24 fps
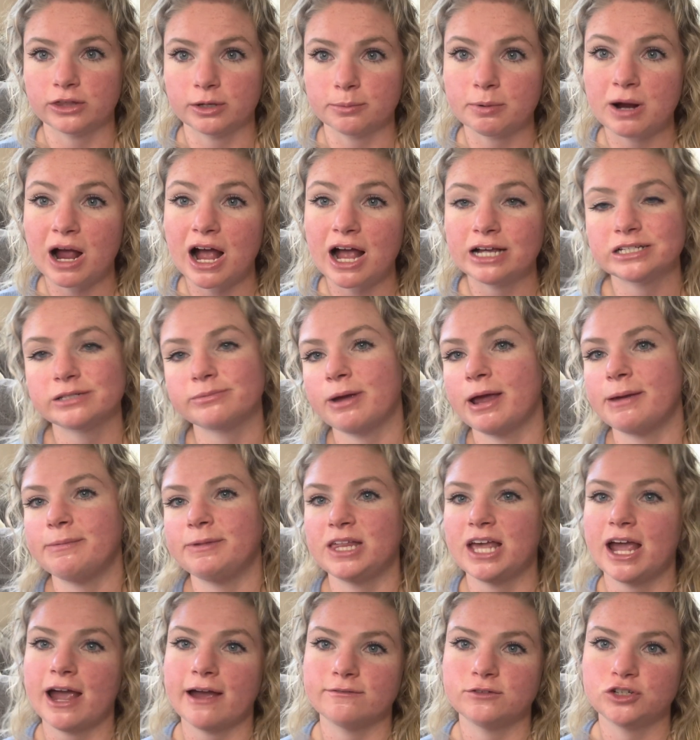price. Maybe
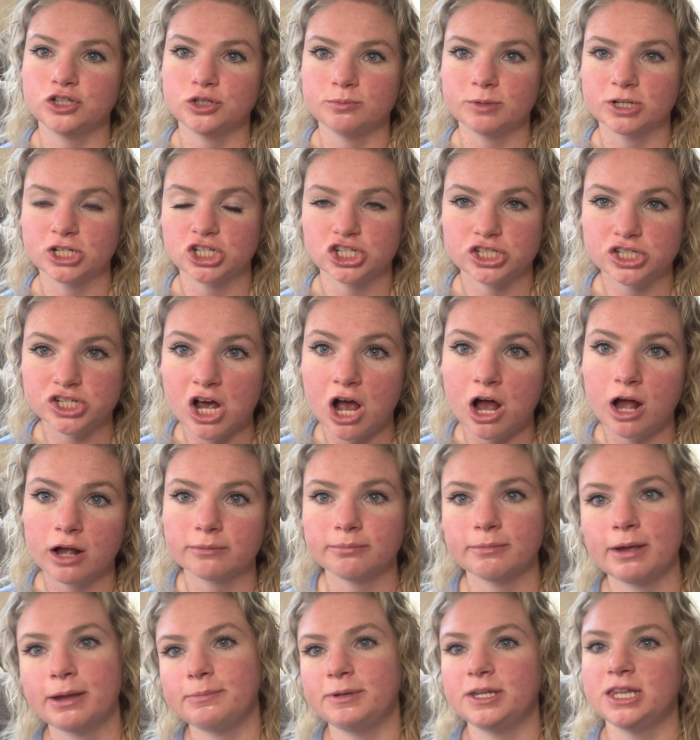they have too much stock,
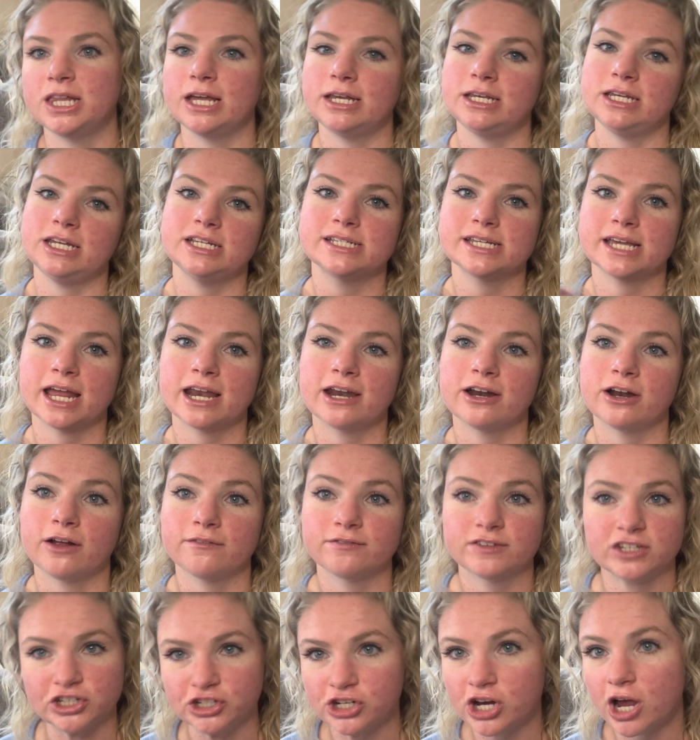maybe they need to get it
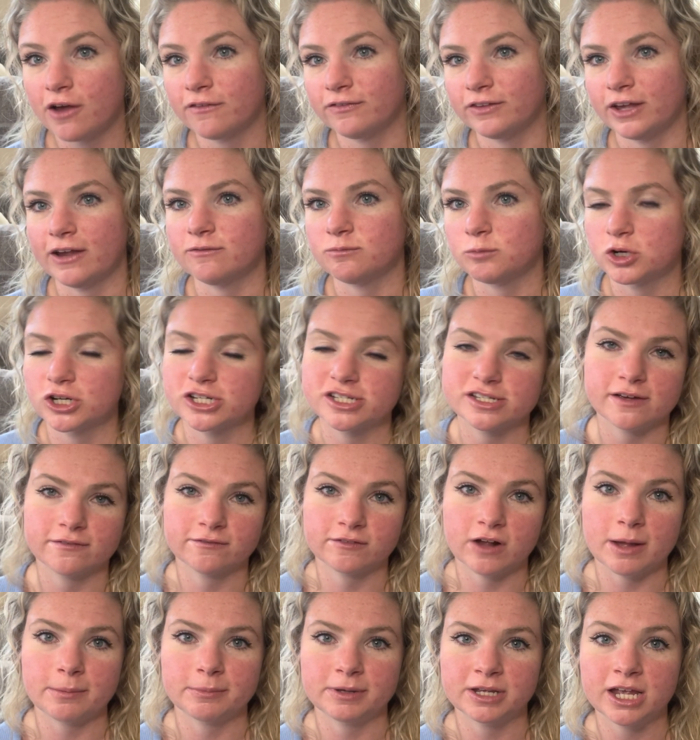off the shelf, they have more stuff
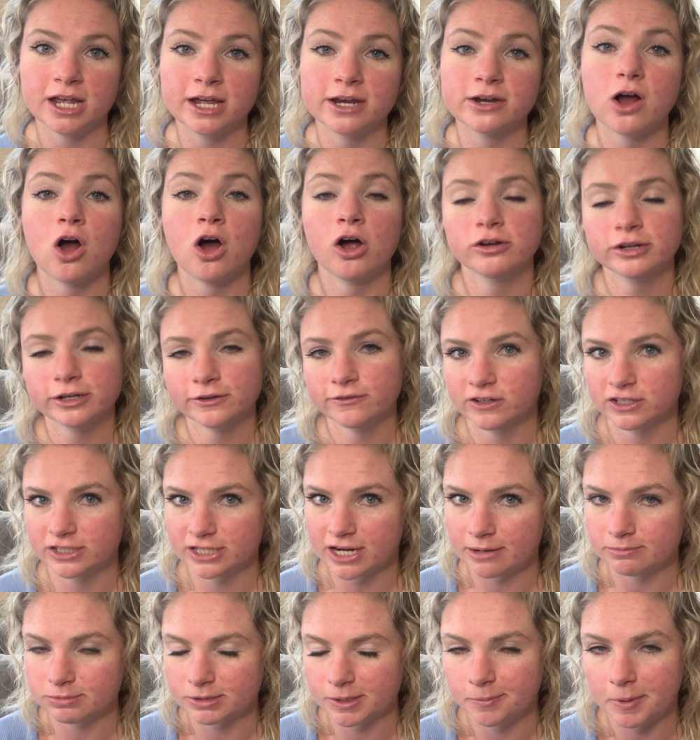coming in, all different
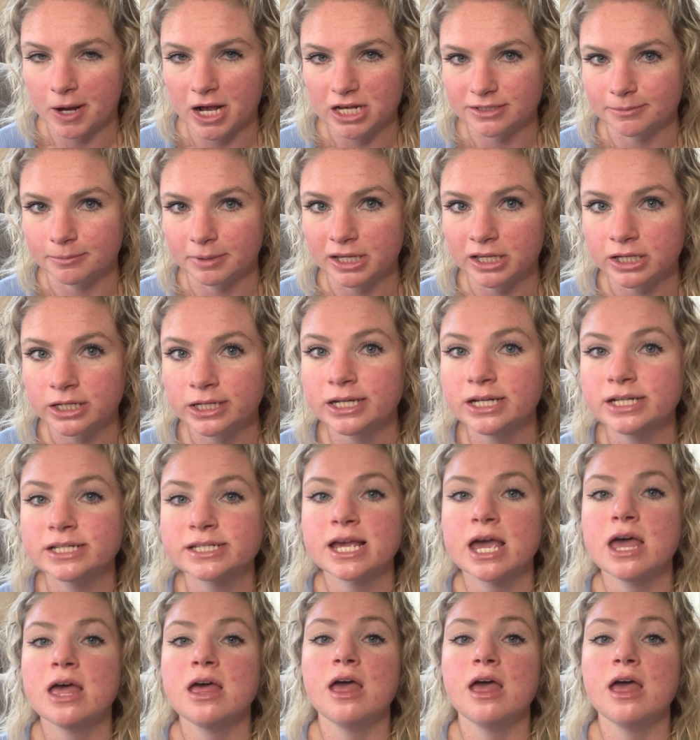types of possibilities.